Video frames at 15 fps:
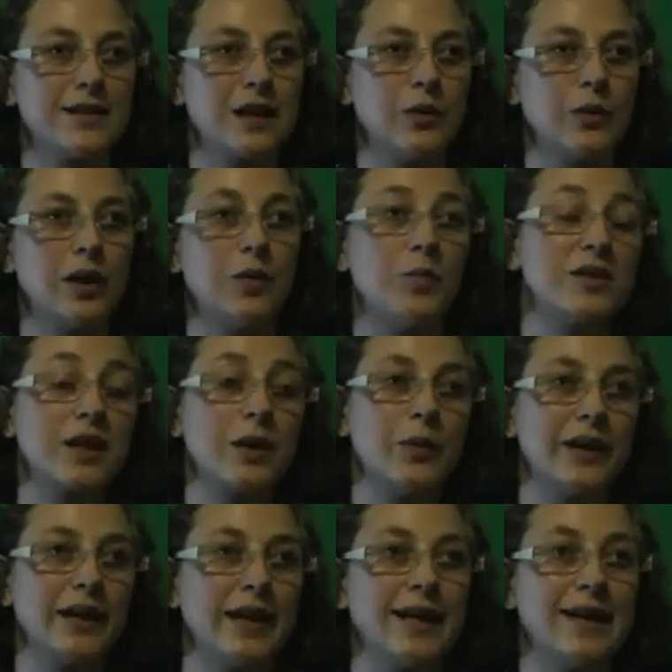So I was
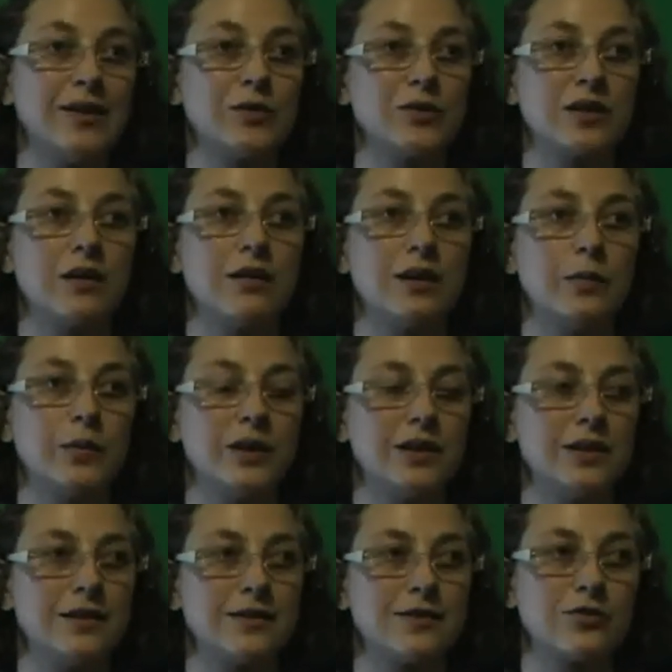going out, I
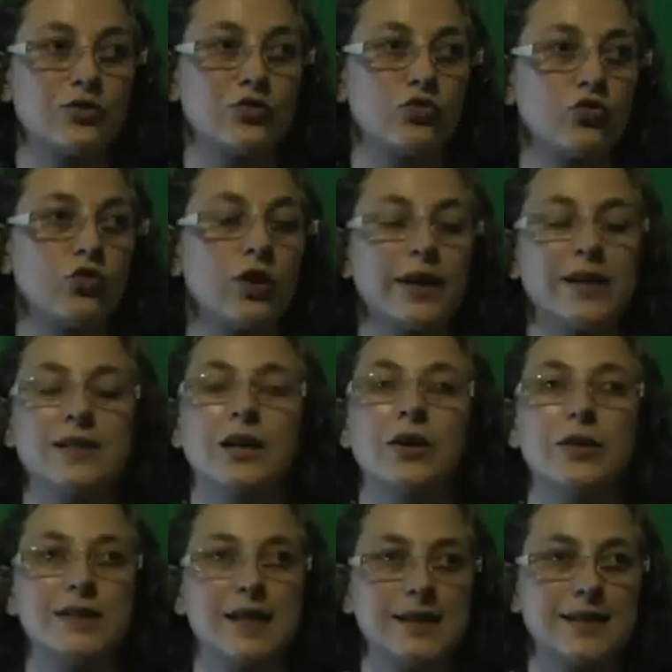was trying to
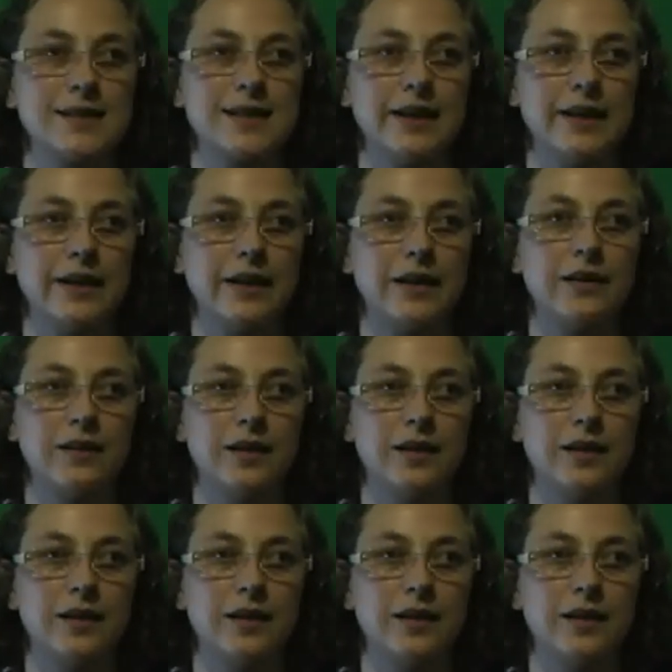go dancing.